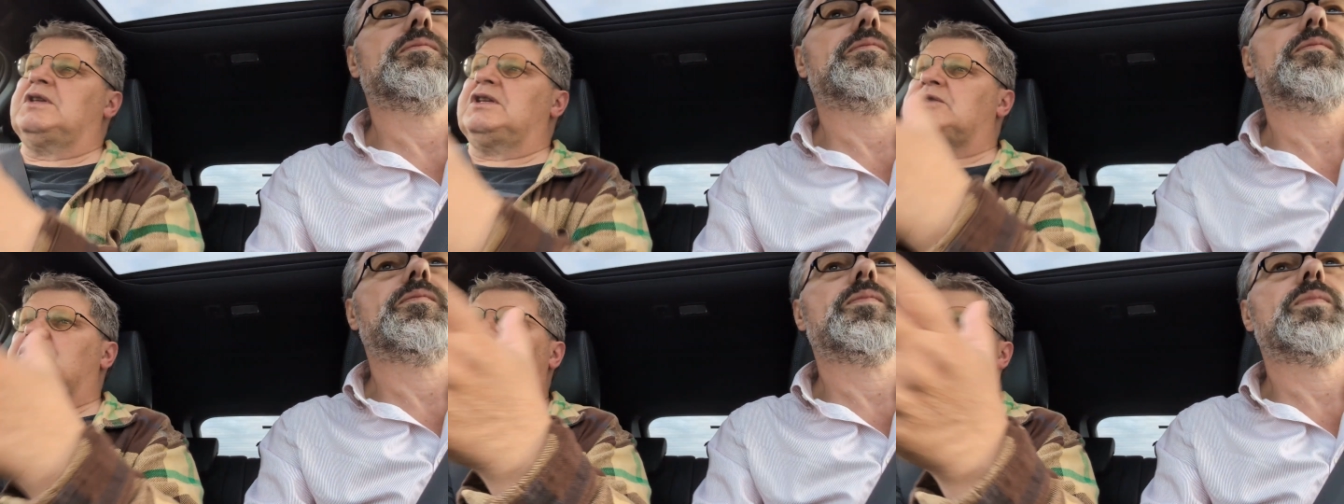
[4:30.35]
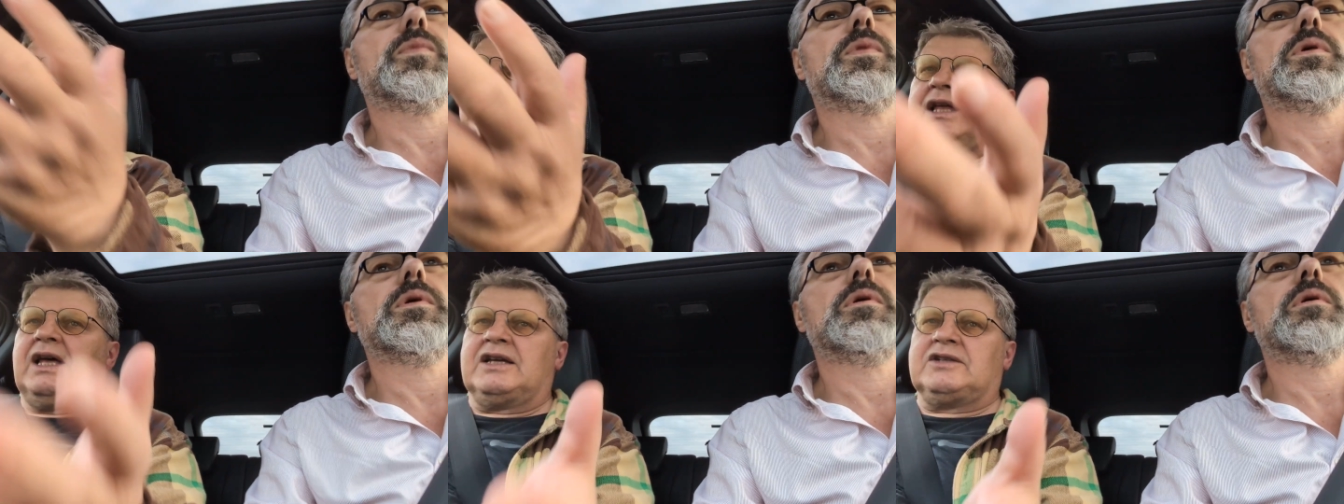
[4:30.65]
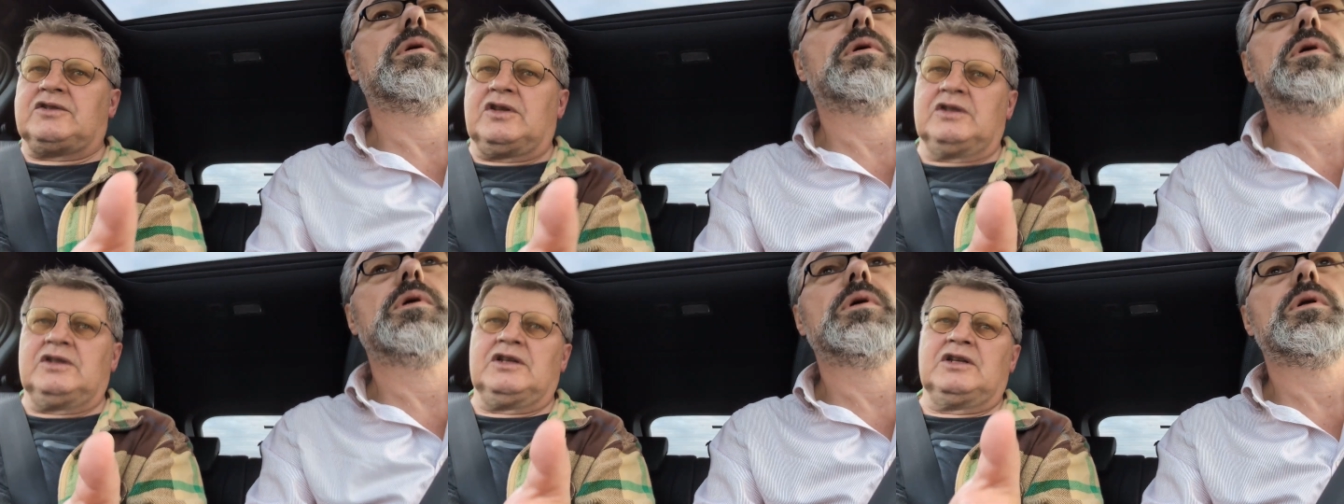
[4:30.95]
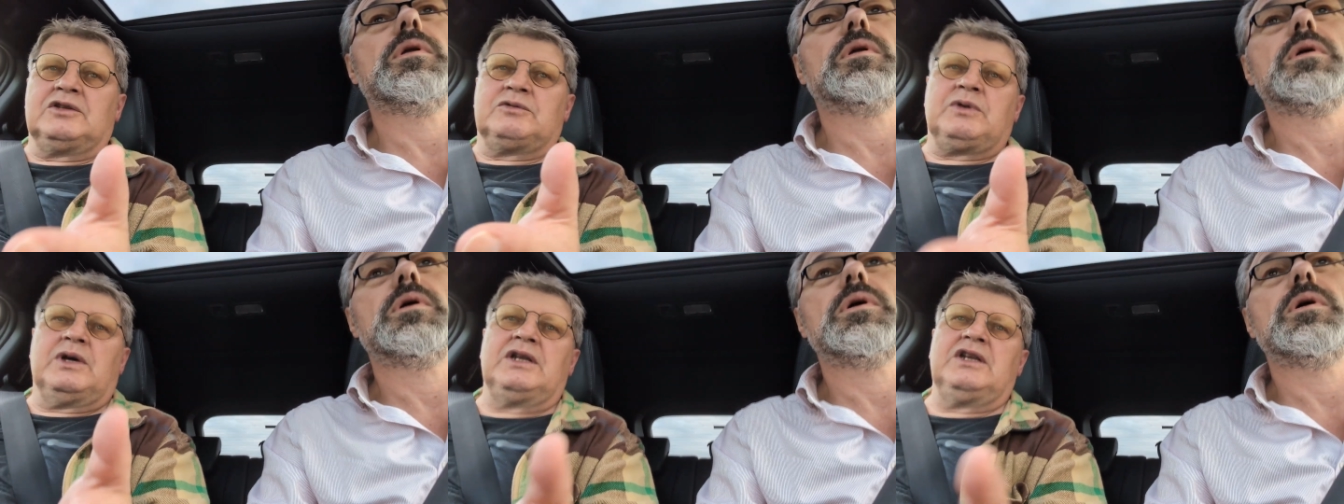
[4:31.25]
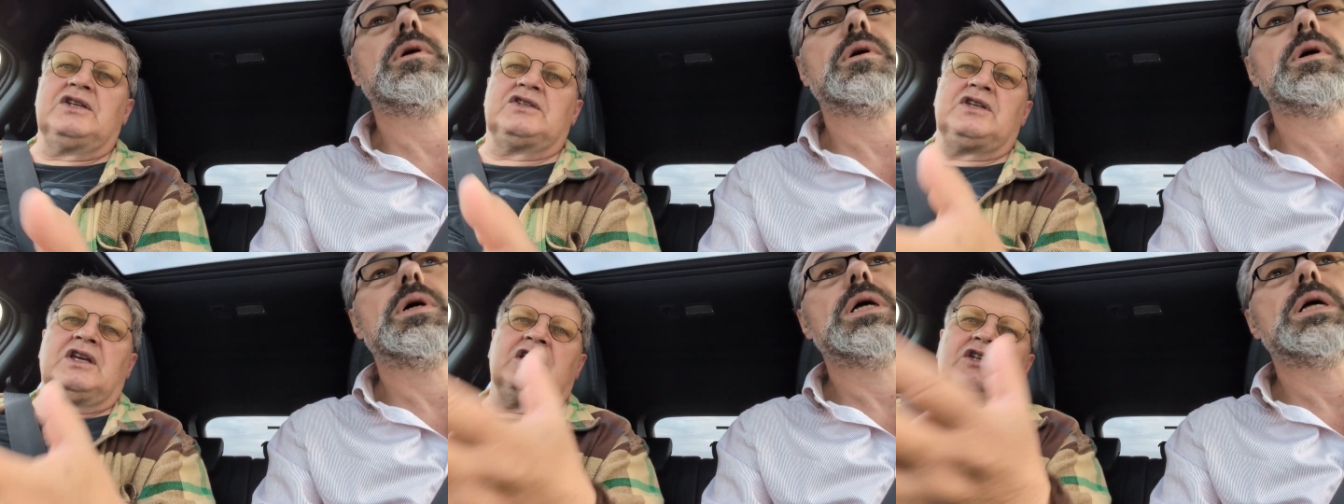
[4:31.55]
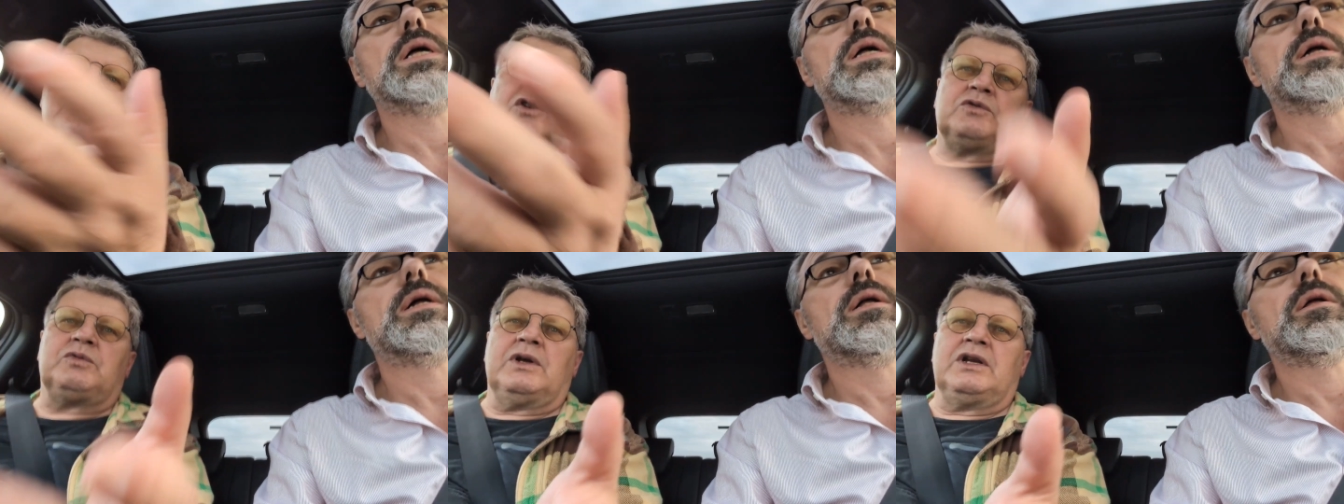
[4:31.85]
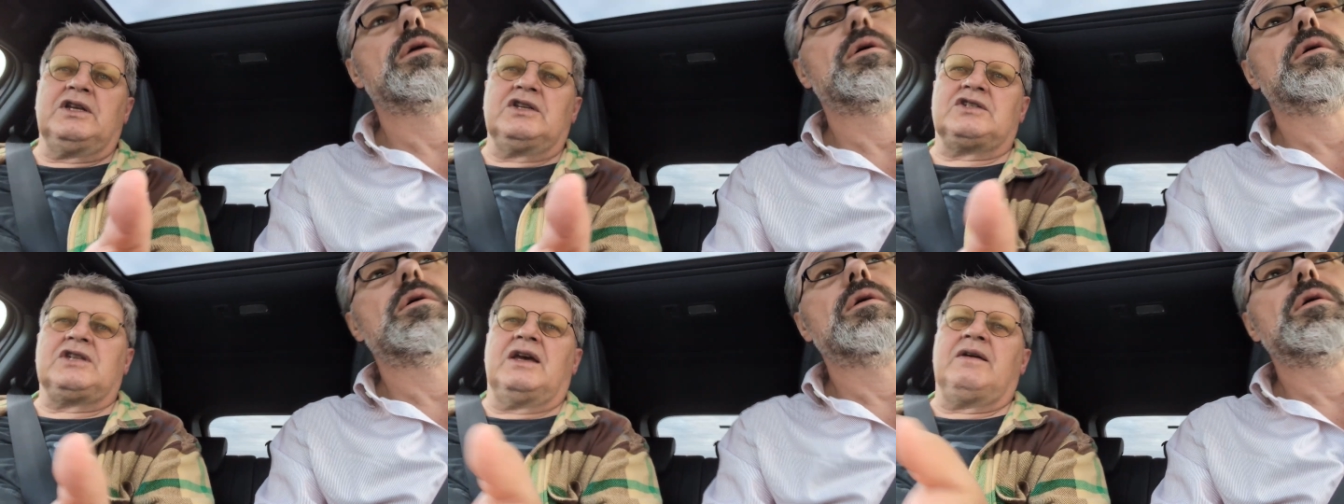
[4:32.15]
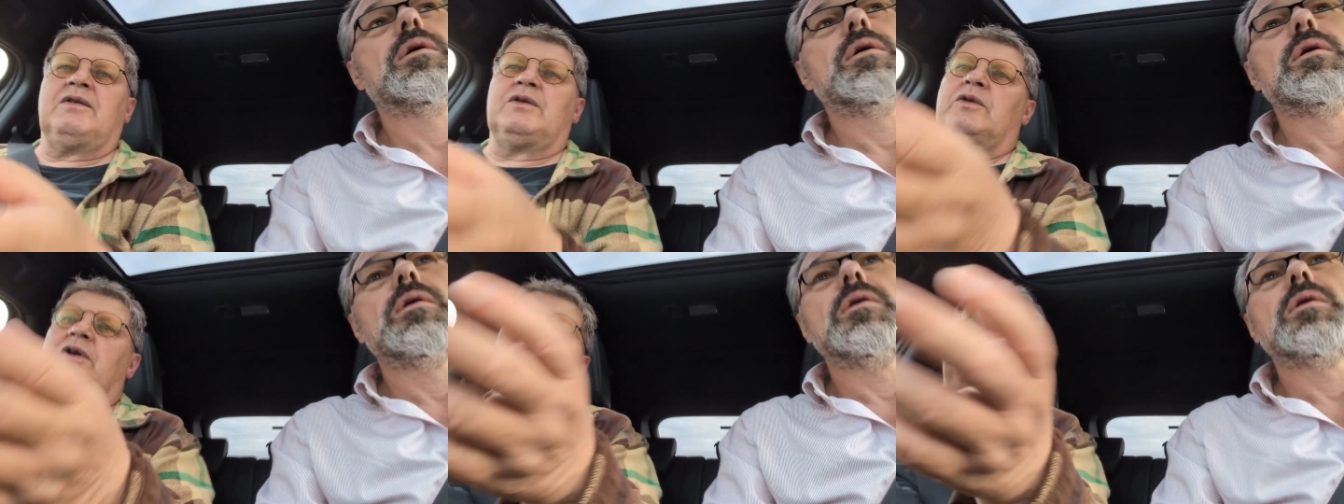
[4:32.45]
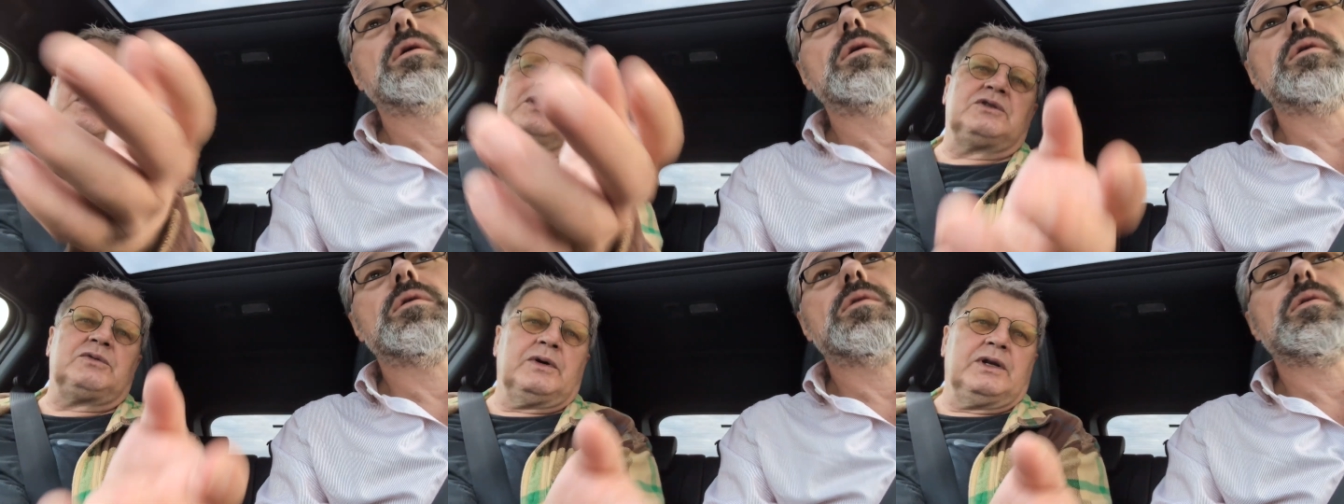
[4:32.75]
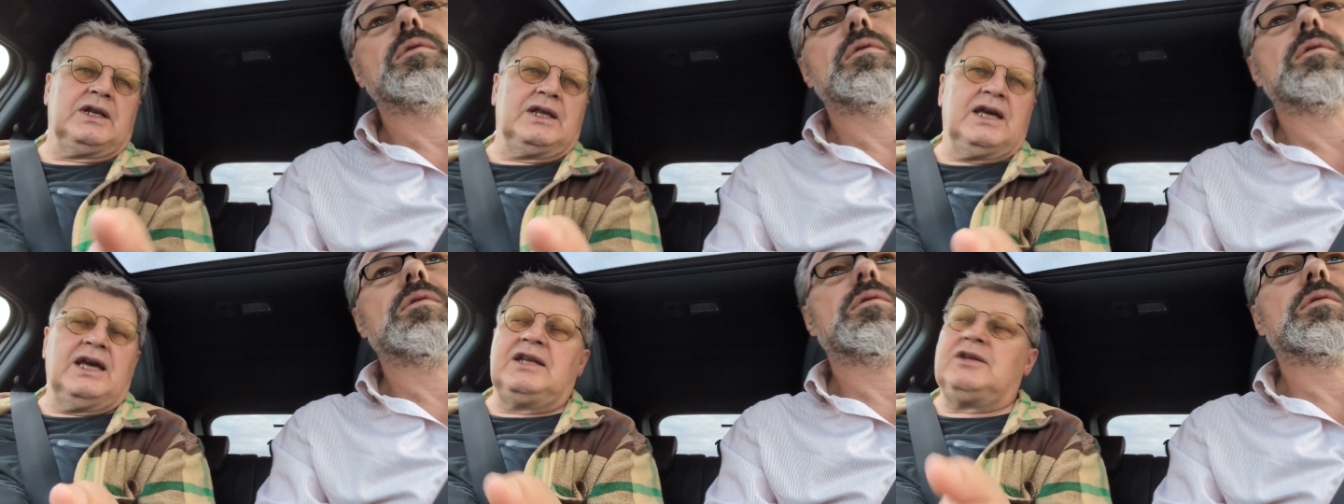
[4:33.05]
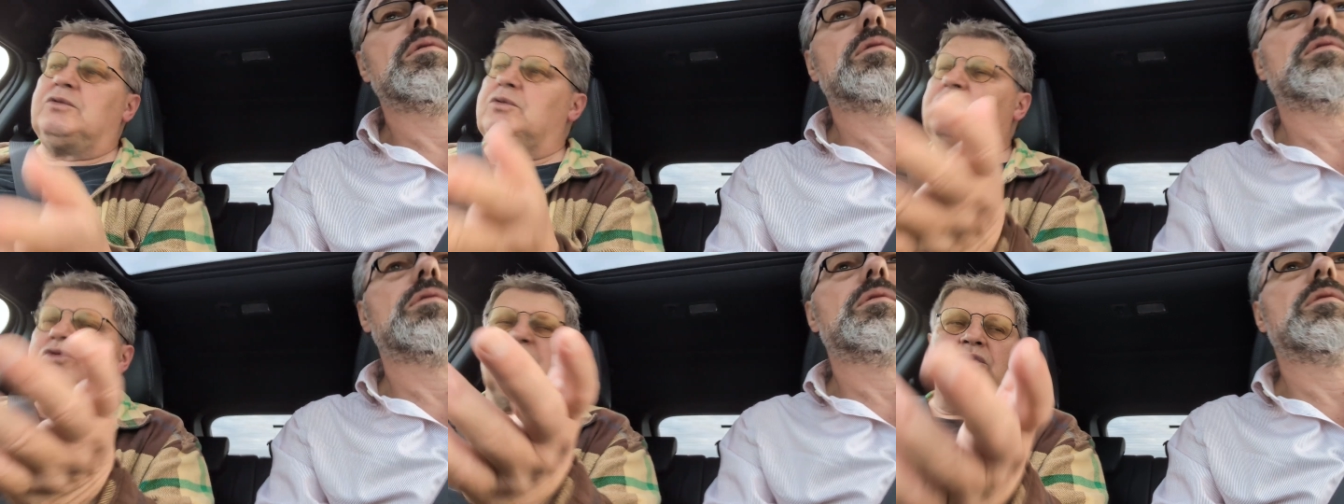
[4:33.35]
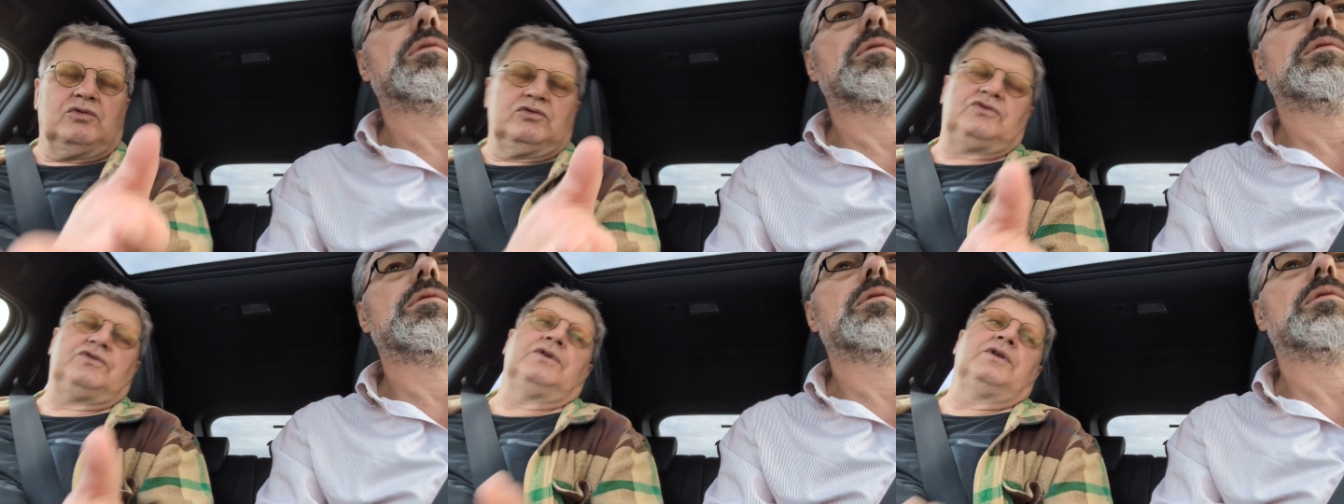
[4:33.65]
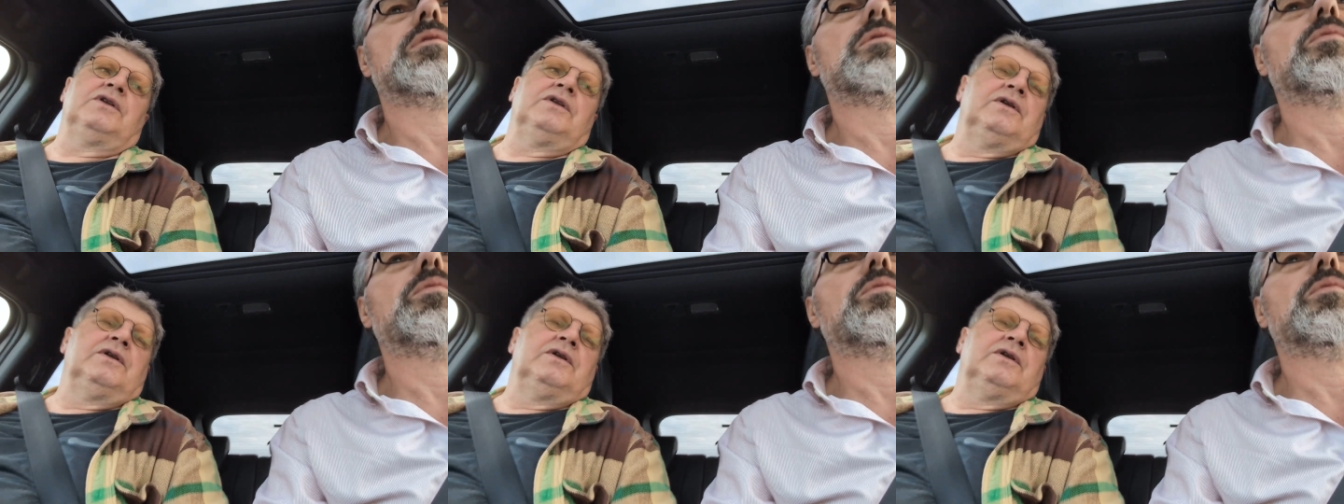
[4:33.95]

This could last until twenty six or twenty seven or even twenty eight. Who knows?